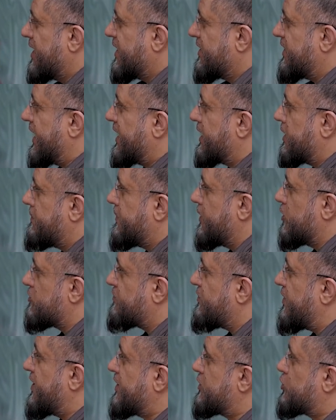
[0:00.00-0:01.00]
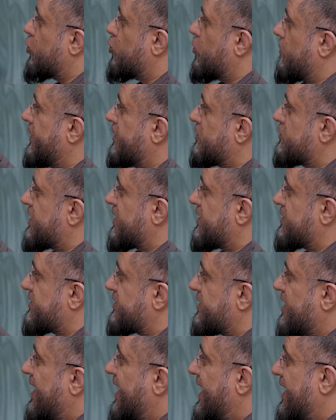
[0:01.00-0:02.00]
they're going to build very tall
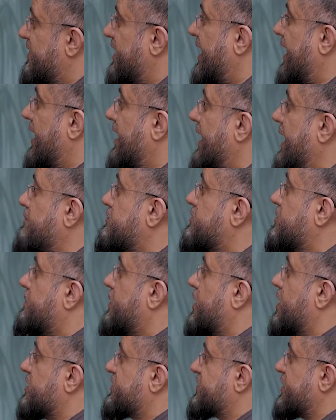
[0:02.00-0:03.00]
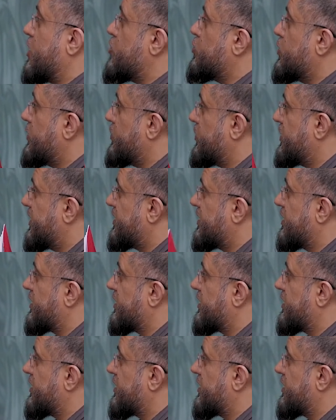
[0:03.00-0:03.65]
buildings. And that came to pass only within the